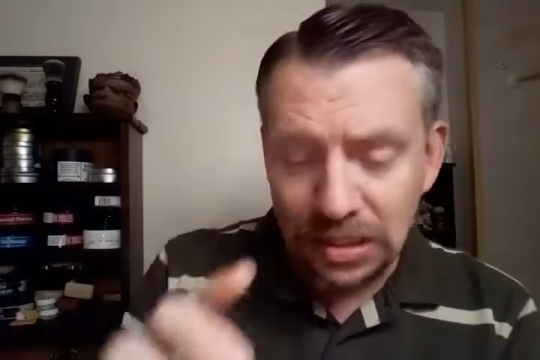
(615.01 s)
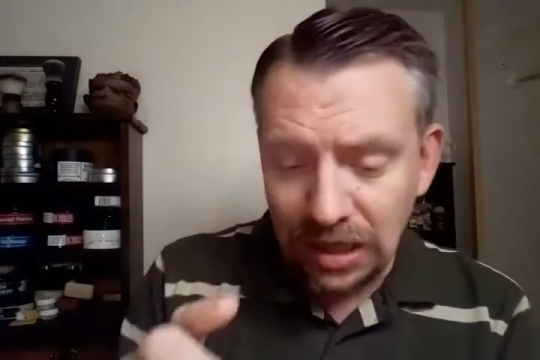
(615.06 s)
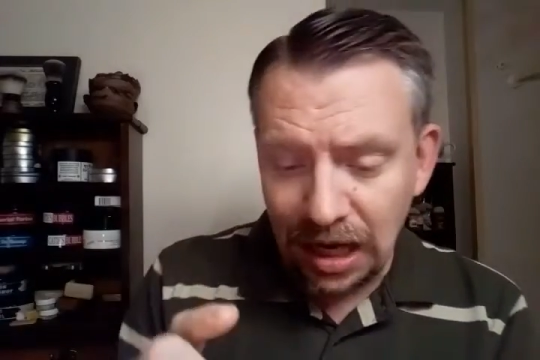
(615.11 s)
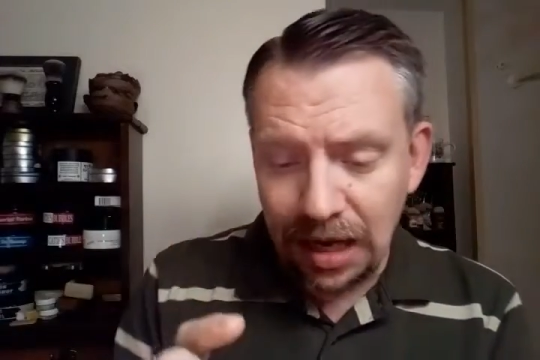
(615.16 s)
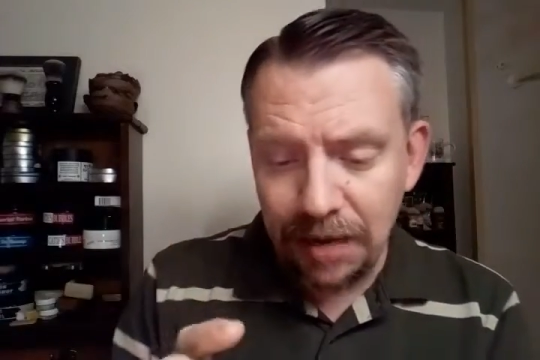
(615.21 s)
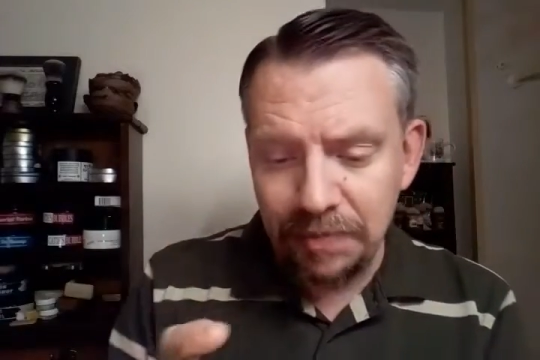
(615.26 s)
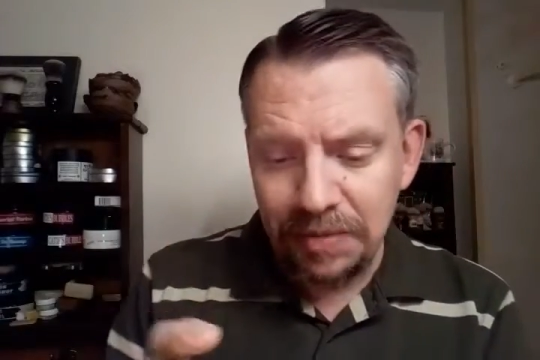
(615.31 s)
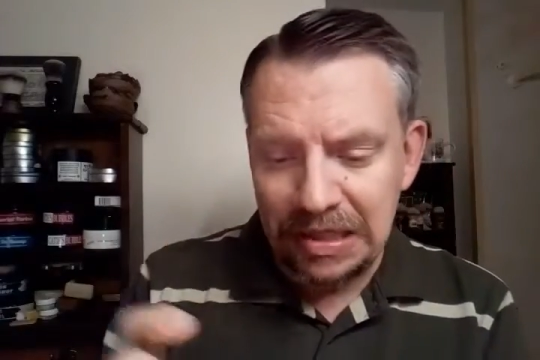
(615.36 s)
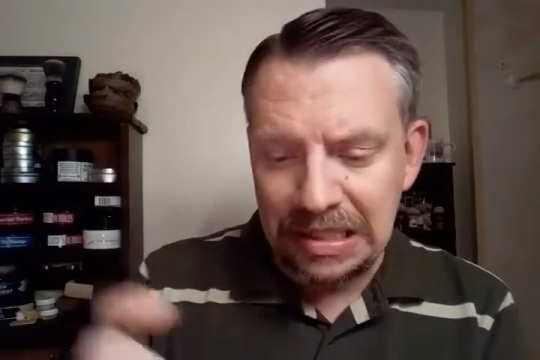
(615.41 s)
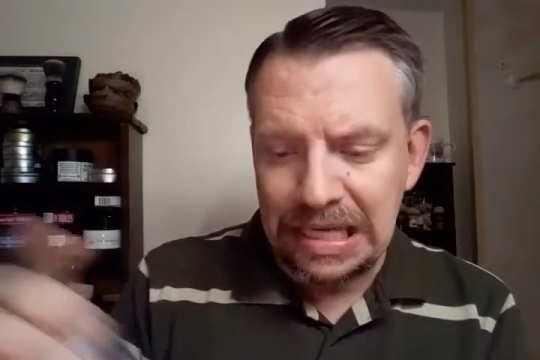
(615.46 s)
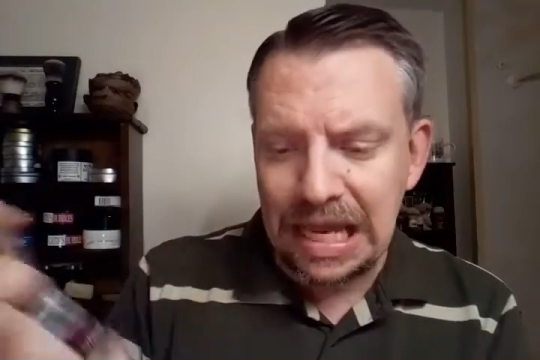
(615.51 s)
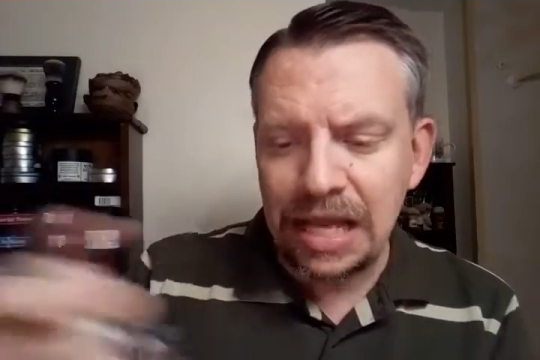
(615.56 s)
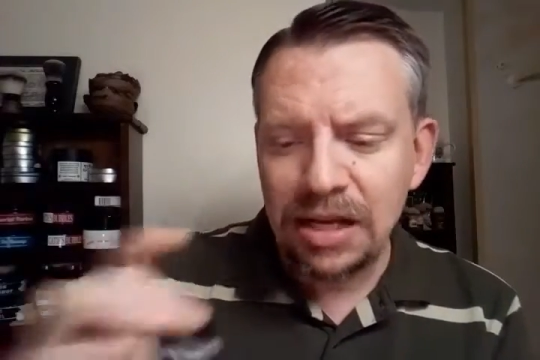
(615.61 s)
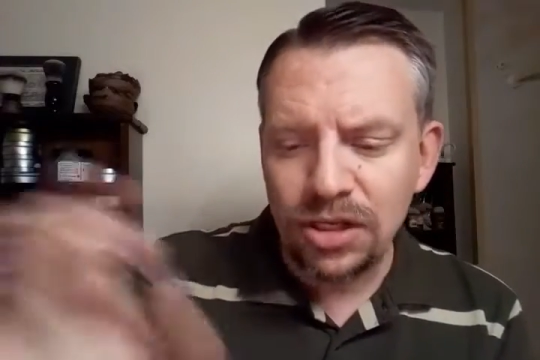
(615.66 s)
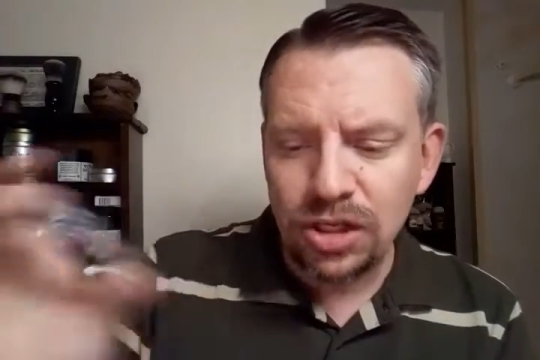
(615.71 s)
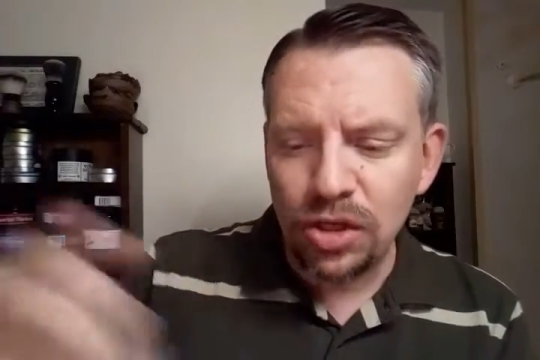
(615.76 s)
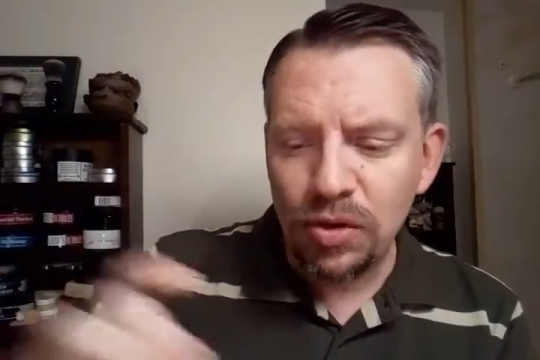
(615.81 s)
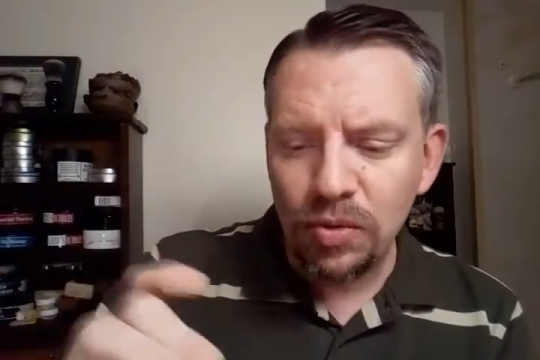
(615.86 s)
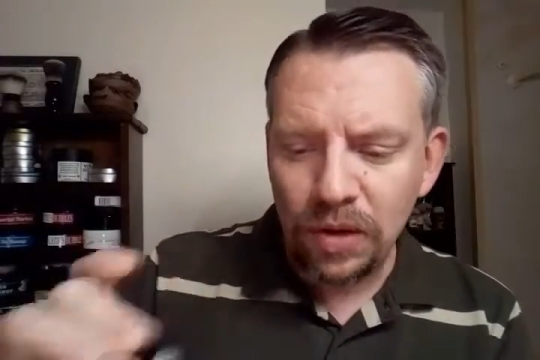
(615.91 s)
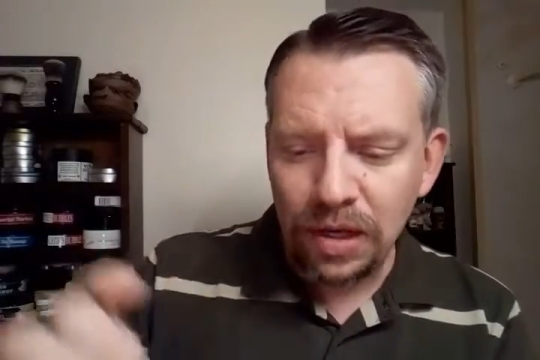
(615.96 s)
type
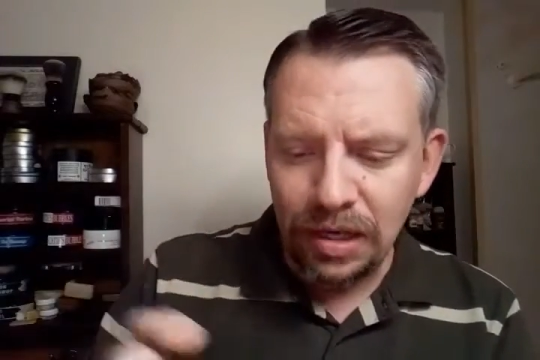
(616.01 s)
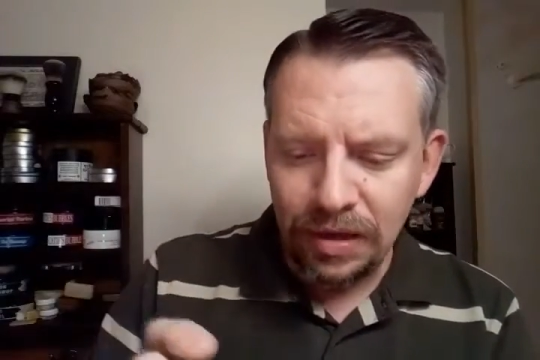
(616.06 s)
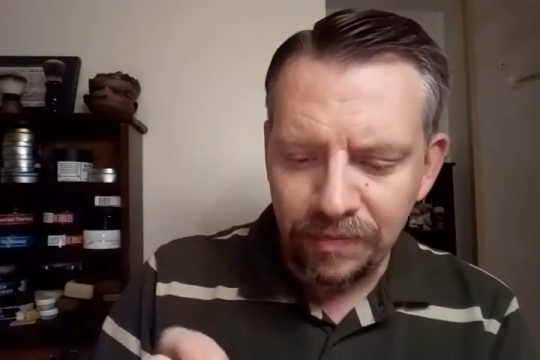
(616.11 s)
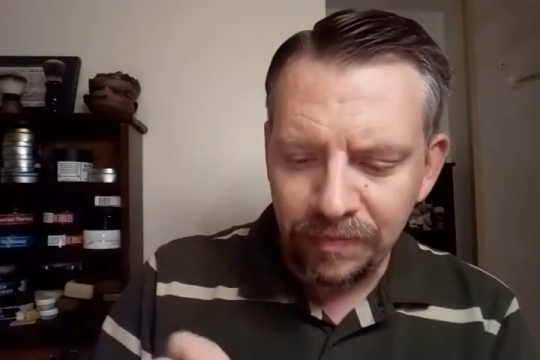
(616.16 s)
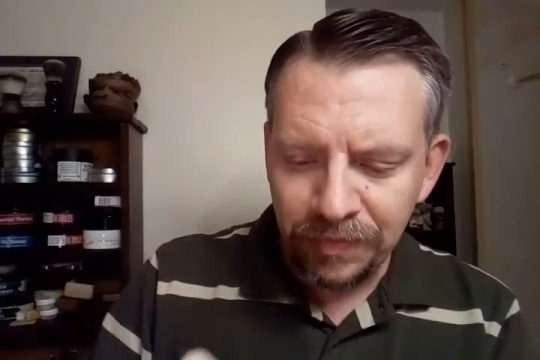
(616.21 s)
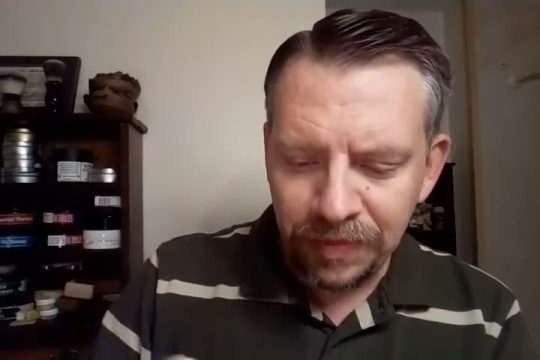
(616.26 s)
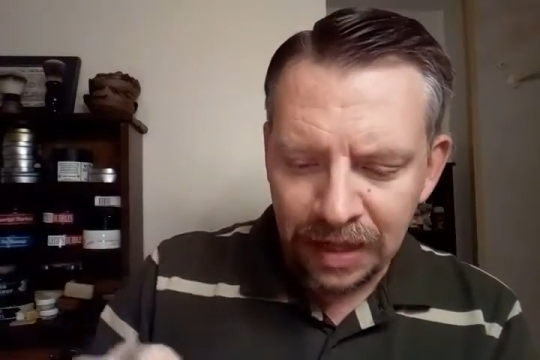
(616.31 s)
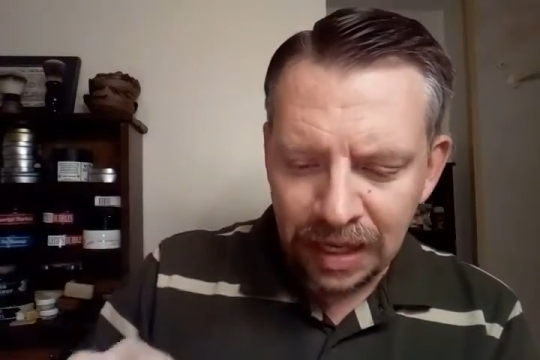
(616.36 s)
scent to it,